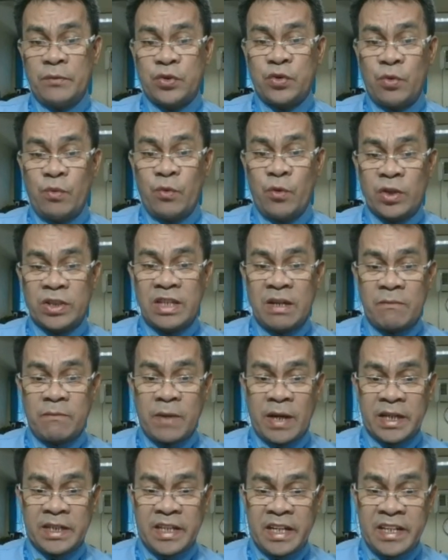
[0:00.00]
to
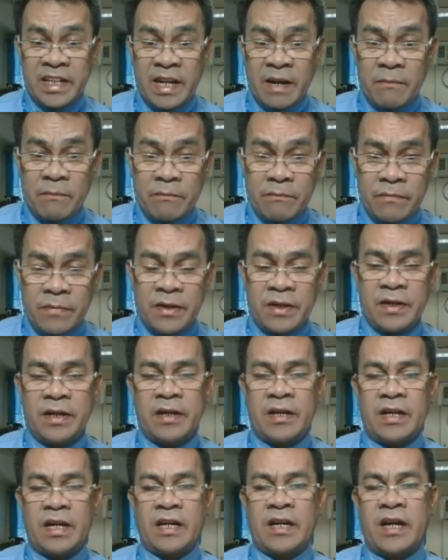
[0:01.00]
multiply the number
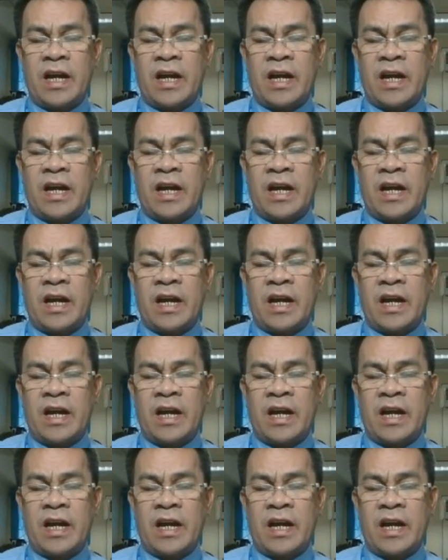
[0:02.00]
here.